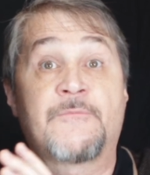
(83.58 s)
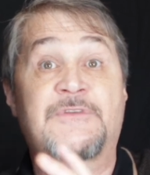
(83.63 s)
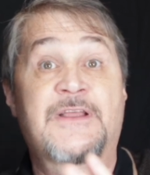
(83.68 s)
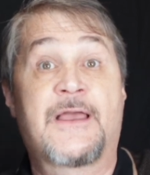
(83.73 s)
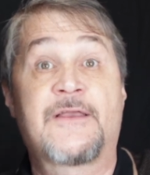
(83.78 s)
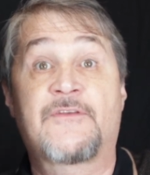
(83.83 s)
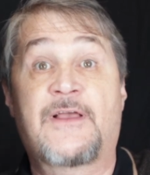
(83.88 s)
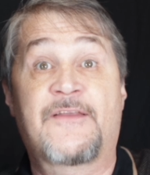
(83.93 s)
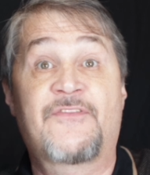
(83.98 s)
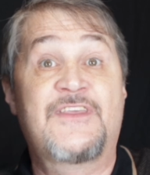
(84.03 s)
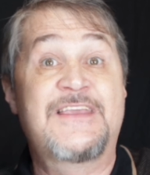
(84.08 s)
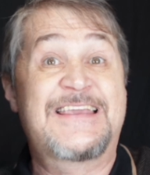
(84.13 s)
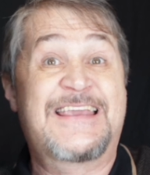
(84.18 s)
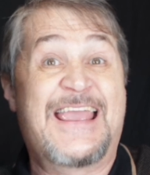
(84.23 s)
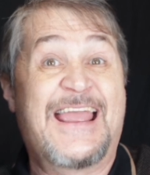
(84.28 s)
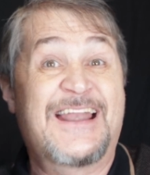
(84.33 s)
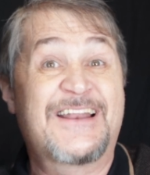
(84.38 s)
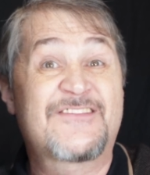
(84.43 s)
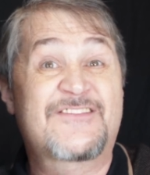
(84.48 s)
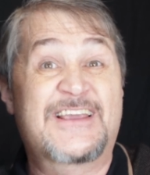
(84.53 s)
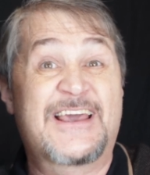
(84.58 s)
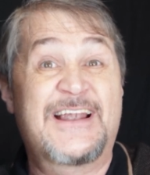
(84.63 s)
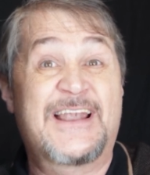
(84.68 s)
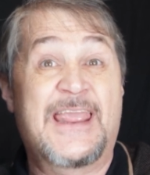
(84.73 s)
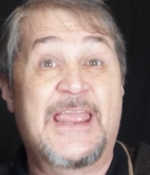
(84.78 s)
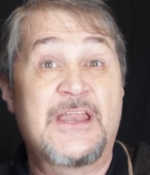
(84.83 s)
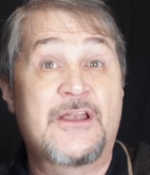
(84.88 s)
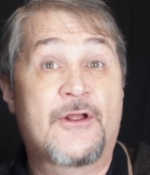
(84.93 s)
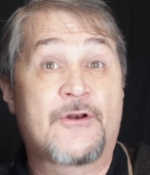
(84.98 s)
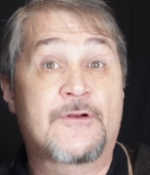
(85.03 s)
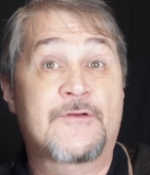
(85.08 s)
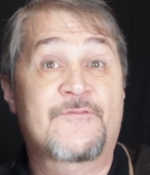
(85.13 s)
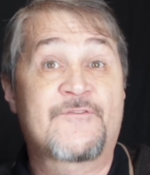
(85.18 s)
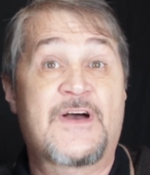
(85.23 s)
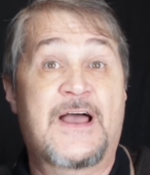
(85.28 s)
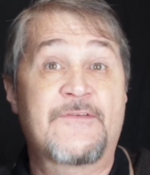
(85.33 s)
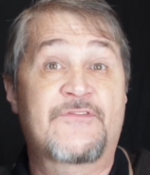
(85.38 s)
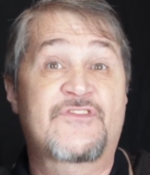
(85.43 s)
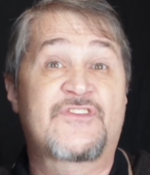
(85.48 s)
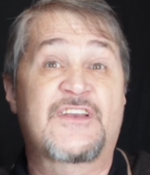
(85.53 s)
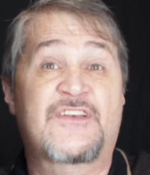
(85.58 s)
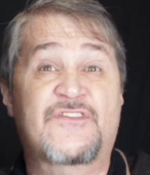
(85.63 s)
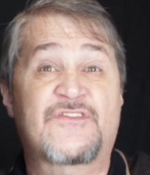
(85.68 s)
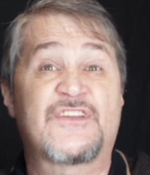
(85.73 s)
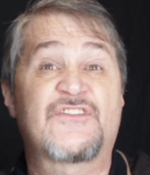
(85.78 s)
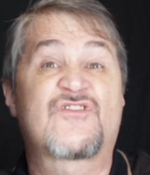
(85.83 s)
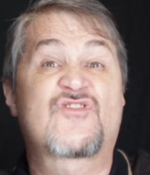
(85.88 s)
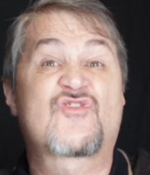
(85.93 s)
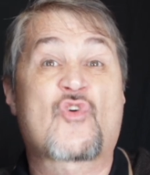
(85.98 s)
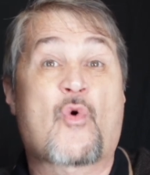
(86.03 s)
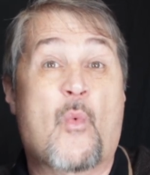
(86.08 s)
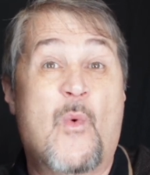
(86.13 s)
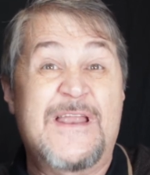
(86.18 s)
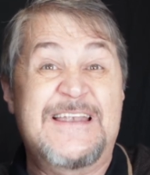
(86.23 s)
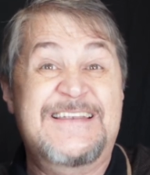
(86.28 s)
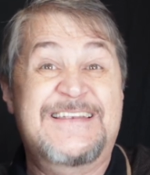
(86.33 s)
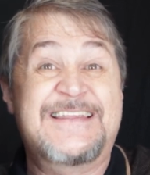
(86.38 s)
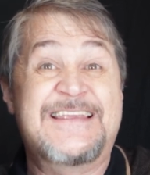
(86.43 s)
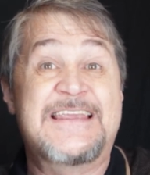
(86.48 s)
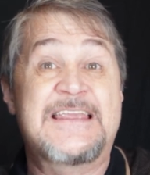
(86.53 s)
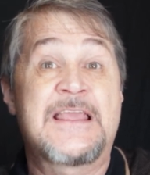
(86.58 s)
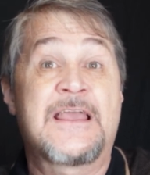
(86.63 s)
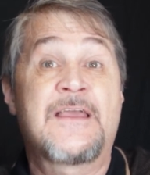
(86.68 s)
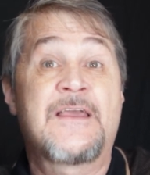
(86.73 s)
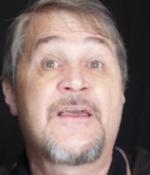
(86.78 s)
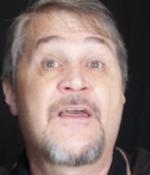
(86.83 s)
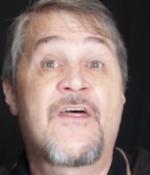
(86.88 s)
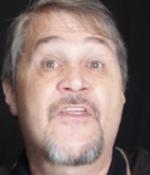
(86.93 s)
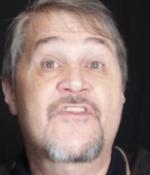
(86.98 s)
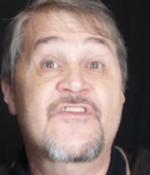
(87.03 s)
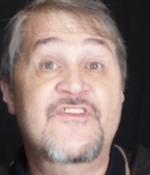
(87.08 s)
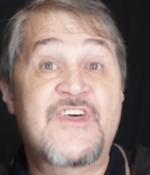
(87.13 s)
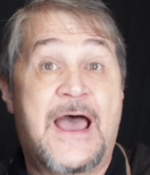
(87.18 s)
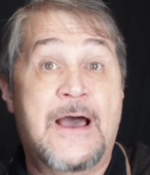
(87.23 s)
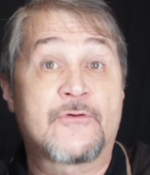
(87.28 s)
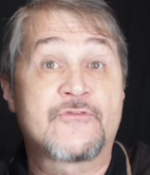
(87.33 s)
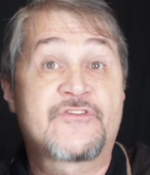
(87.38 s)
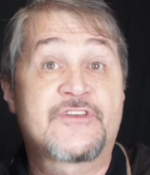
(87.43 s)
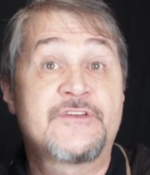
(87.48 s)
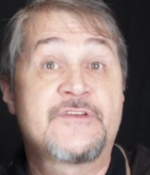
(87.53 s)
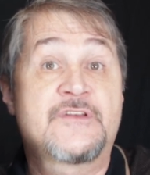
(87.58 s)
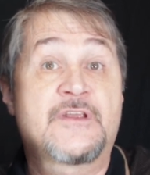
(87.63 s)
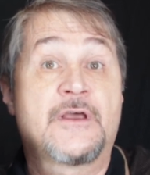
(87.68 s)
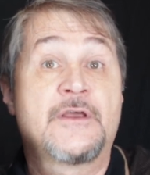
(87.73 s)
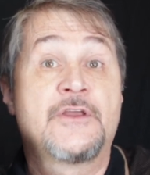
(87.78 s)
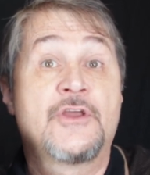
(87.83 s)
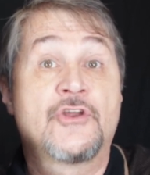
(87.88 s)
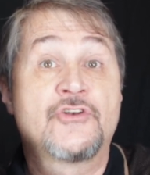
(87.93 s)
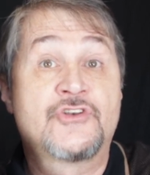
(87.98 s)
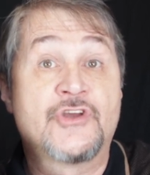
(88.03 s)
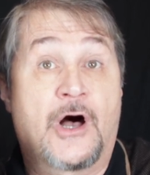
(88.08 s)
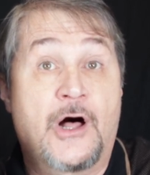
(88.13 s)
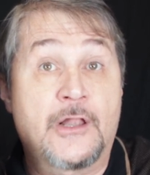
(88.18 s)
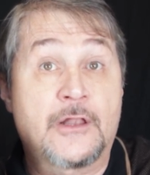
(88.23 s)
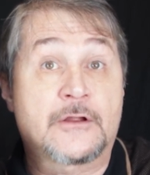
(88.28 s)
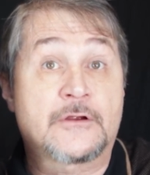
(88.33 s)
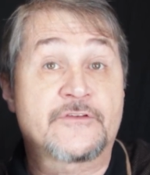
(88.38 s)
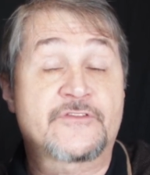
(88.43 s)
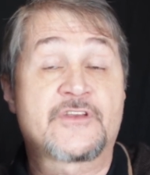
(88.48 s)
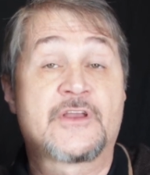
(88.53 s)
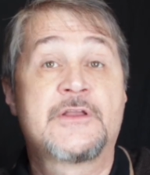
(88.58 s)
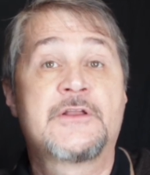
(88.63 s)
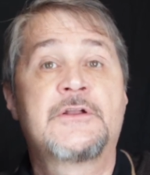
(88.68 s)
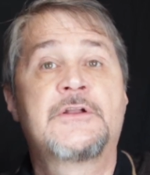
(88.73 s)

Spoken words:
I think Canon's got an 800 5.6 that's $20,000.